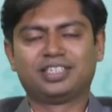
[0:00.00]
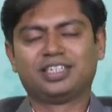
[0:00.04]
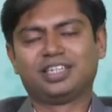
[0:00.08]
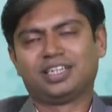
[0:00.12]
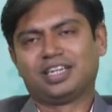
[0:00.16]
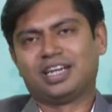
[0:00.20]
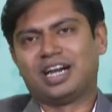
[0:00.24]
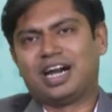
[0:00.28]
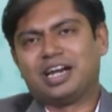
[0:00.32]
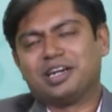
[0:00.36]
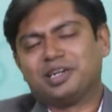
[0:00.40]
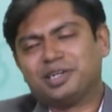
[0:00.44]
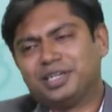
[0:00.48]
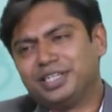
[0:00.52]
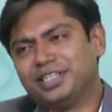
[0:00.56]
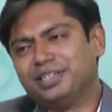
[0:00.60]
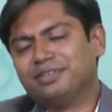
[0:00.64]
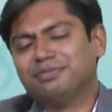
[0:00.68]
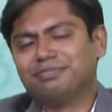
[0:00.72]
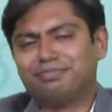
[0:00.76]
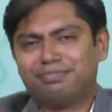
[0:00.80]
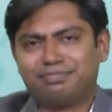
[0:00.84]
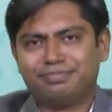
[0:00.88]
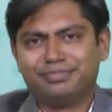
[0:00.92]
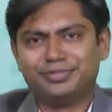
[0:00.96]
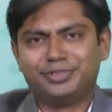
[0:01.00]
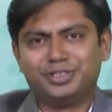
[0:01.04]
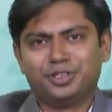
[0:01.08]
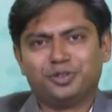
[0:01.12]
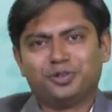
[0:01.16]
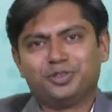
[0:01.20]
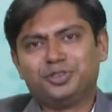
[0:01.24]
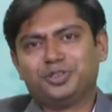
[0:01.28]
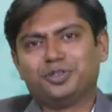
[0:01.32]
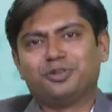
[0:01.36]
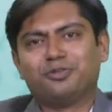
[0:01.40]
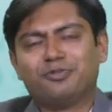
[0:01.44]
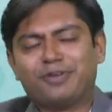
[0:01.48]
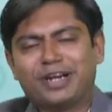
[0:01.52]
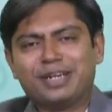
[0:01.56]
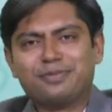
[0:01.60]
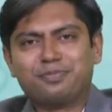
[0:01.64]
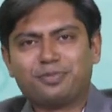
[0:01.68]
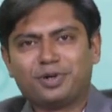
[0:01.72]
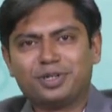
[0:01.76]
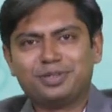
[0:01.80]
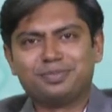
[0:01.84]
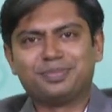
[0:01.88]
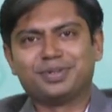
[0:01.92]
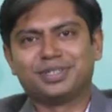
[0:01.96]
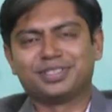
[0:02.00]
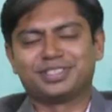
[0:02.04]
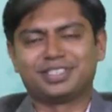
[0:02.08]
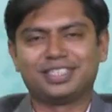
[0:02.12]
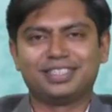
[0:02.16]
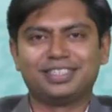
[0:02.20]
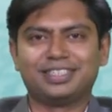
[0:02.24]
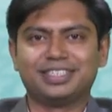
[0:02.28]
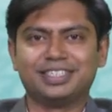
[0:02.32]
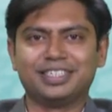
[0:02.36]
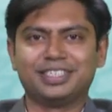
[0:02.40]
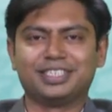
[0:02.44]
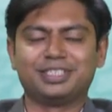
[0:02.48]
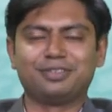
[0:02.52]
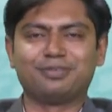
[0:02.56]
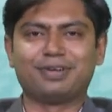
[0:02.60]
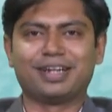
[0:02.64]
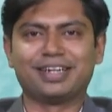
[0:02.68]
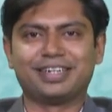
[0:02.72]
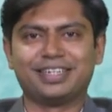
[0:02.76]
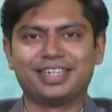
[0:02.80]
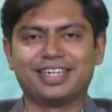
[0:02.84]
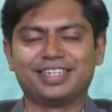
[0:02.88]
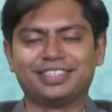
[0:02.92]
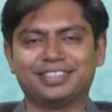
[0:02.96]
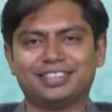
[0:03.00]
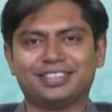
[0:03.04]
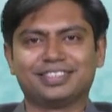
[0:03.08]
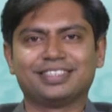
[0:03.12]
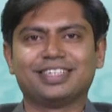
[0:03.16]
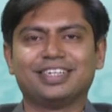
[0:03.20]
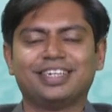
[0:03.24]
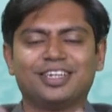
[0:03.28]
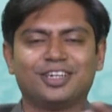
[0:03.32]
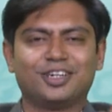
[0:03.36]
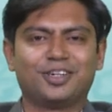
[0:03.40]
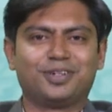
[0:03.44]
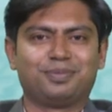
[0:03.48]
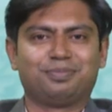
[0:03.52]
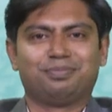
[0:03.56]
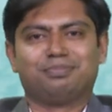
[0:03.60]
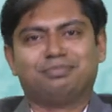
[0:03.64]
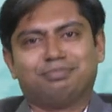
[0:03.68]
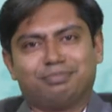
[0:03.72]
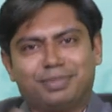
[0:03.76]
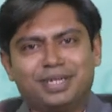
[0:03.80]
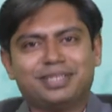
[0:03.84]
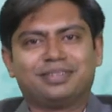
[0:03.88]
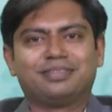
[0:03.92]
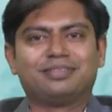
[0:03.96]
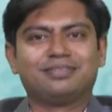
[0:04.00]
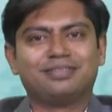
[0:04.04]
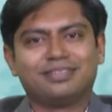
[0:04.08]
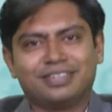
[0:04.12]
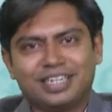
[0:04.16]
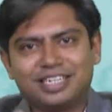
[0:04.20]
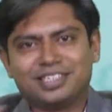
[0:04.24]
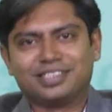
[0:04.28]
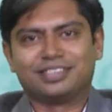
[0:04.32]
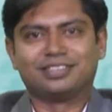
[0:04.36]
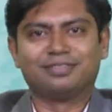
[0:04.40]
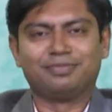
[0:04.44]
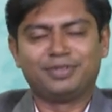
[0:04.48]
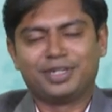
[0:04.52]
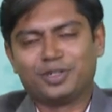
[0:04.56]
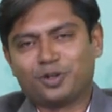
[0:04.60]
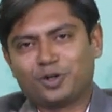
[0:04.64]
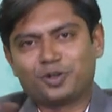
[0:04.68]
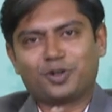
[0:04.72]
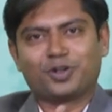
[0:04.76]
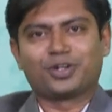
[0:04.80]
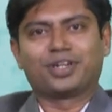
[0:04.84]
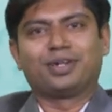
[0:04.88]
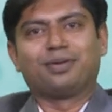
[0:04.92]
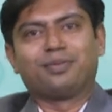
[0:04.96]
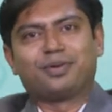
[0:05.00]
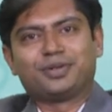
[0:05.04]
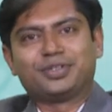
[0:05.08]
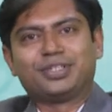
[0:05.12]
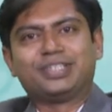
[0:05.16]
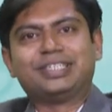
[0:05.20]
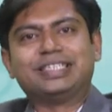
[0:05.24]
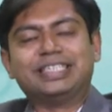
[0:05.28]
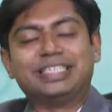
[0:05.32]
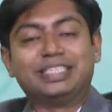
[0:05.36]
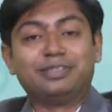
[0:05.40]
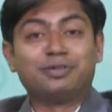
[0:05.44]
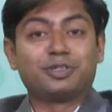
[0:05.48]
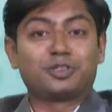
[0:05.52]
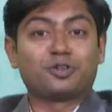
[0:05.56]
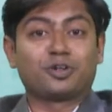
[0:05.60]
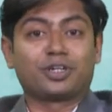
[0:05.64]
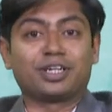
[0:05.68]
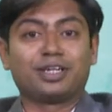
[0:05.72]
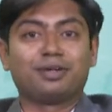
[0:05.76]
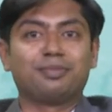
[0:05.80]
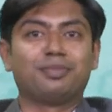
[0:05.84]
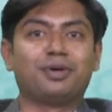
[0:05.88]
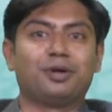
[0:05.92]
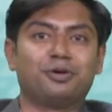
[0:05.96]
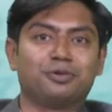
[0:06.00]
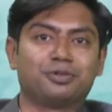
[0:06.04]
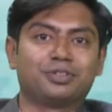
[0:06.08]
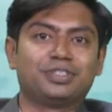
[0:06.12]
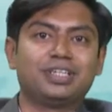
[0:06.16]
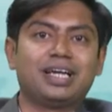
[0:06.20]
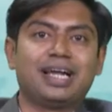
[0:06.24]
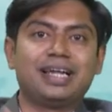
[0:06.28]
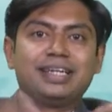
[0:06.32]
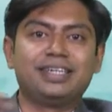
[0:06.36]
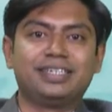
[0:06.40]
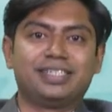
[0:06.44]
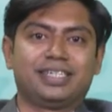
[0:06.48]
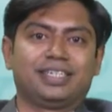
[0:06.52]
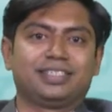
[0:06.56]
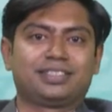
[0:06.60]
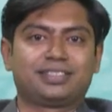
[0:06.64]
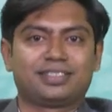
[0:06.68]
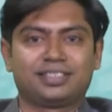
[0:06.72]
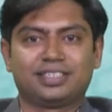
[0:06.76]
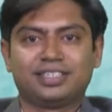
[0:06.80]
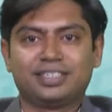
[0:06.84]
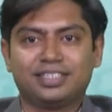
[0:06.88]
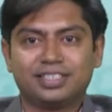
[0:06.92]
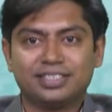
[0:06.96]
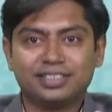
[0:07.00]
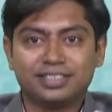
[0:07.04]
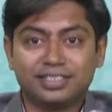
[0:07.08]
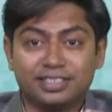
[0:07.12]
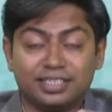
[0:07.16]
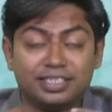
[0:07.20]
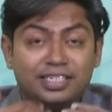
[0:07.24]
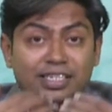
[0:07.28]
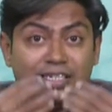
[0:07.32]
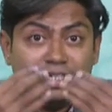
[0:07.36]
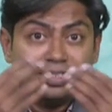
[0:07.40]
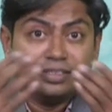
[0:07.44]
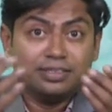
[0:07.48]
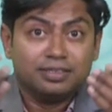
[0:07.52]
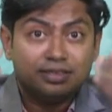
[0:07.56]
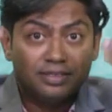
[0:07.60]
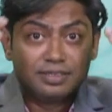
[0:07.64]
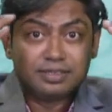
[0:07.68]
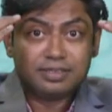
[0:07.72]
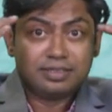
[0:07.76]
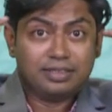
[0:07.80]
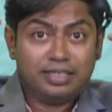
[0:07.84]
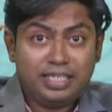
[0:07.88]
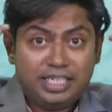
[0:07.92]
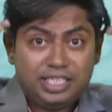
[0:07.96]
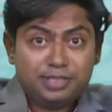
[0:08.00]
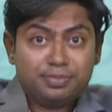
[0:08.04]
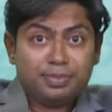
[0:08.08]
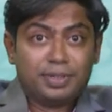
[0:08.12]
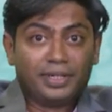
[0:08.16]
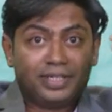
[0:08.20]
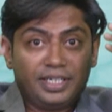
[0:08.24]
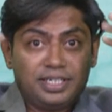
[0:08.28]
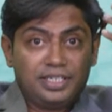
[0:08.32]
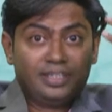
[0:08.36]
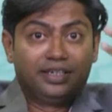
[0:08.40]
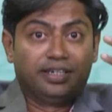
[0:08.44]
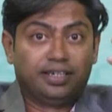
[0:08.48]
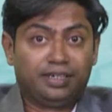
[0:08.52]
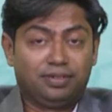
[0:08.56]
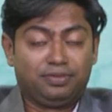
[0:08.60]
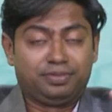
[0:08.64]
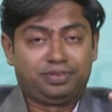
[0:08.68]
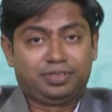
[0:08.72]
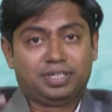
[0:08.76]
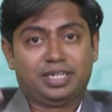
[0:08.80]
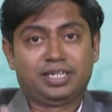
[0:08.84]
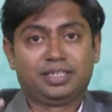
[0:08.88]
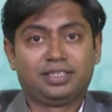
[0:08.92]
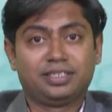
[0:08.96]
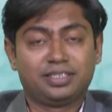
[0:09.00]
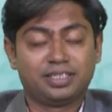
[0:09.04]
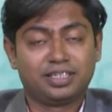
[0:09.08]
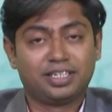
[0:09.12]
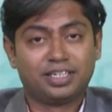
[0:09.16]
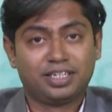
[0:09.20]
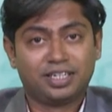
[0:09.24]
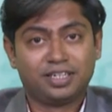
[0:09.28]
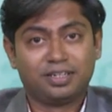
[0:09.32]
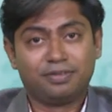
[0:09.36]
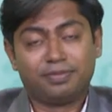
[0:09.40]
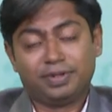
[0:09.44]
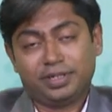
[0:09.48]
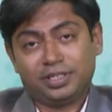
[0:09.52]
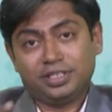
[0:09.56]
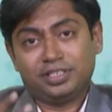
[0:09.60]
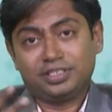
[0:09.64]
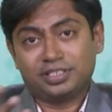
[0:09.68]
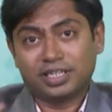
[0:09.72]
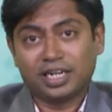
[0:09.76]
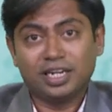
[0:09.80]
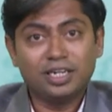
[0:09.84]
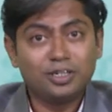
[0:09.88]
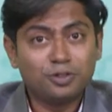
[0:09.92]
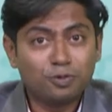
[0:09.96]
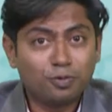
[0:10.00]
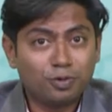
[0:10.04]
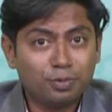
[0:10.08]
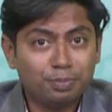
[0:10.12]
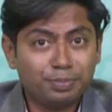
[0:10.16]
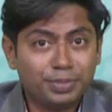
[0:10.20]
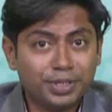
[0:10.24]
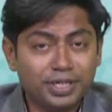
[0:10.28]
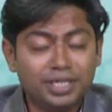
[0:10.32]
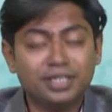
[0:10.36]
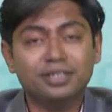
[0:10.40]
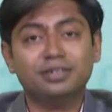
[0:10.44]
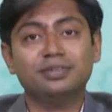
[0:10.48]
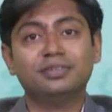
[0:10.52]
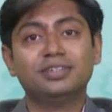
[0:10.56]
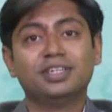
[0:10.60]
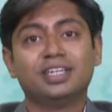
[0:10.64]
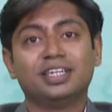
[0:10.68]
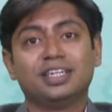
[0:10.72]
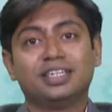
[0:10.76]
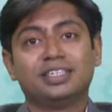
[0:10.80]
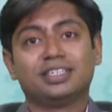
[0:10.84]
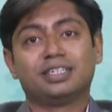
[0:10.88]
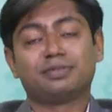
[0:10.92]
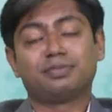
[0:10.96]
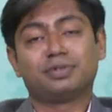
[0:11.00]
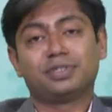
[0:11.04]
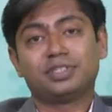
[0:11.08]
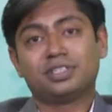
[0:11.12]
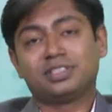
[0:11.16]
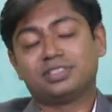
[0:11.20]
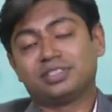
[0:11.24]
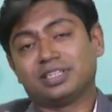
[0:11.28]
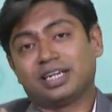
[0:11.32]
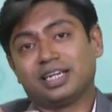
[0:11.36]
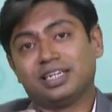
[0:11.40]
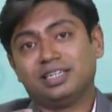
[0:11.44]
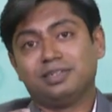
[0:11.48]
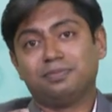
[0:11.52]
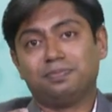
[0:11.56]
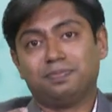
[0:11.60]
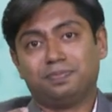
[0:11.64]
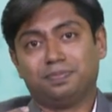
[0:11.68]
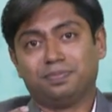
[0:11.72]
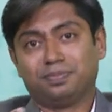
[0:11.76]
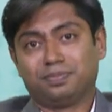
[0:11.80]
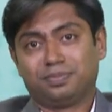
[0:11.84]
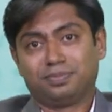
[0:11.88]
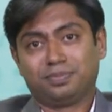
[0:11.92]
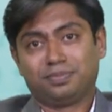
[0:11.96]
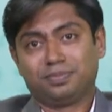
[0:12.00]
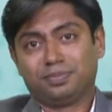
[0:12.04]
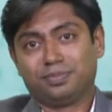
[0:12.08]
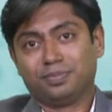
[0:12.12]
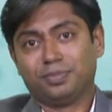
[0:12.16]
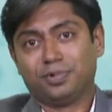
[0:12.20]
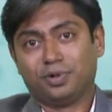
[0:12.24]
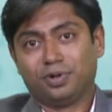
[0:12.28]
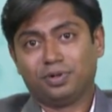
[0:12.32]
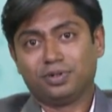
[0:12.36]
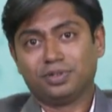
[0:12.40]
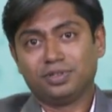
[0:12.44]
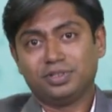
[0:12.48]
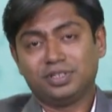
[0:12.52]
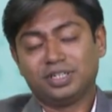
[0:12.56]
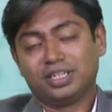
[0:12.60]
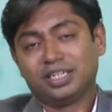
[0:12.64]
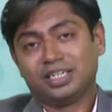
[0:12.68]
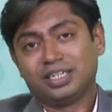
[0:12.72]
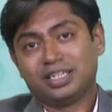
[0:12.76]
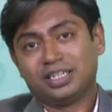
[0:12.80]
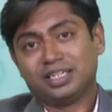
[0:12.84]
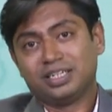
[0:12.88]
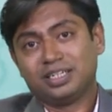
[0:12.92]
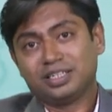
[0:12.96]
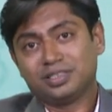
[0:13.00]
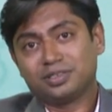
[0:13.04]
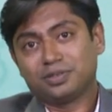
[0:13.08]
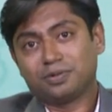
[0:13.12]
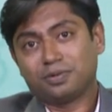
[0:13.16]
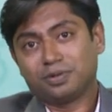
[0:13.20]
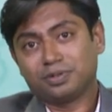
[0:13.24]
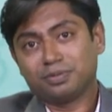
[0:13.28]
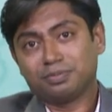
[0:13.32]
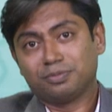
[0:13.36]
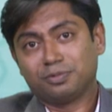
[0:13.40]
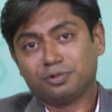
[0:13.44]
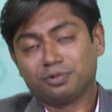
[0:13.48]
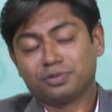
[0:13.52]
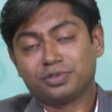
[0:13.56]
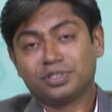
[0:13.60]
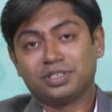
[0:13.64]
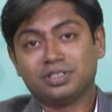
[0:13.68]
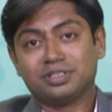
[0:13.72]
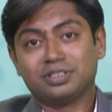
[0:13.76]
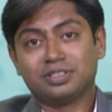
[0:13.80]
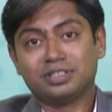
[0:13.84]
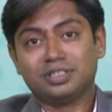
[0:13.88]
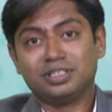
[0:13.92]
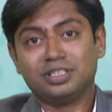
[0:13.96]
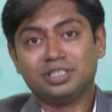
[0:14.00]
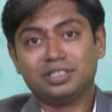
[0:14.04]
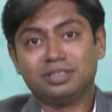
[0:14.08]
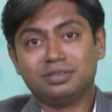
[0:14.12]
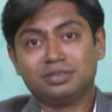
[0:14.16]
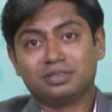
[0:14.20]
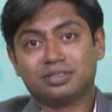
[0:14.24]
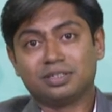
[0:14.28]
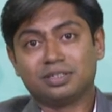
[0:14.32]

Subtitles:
hardly 0.01% creative ideas. But we are not talking about the creative, we're talking about the ideas. See, these many nerves, like when a child, you won't believe that when a child born, he has got more than 3